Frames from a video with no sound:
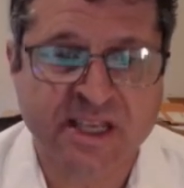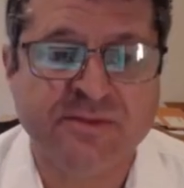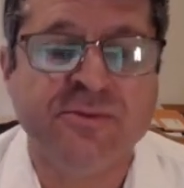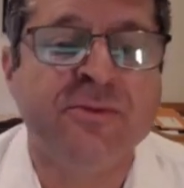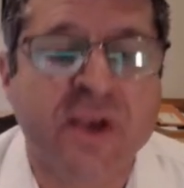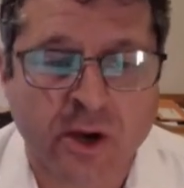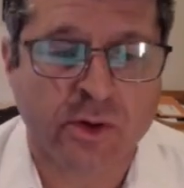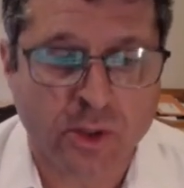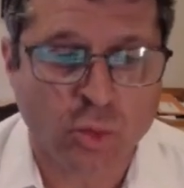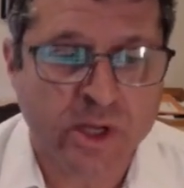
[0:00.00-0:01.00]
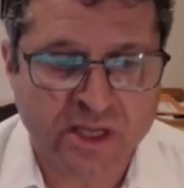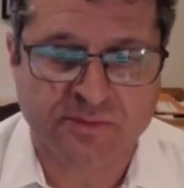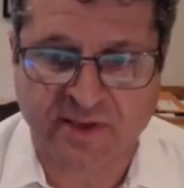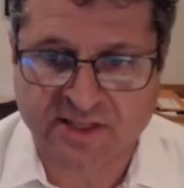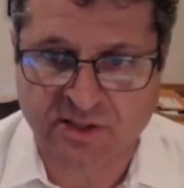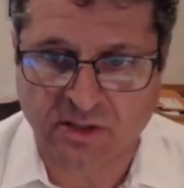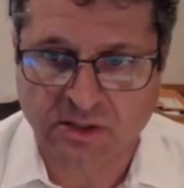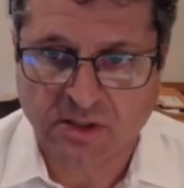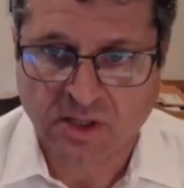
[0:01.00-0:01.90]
a very weak vessel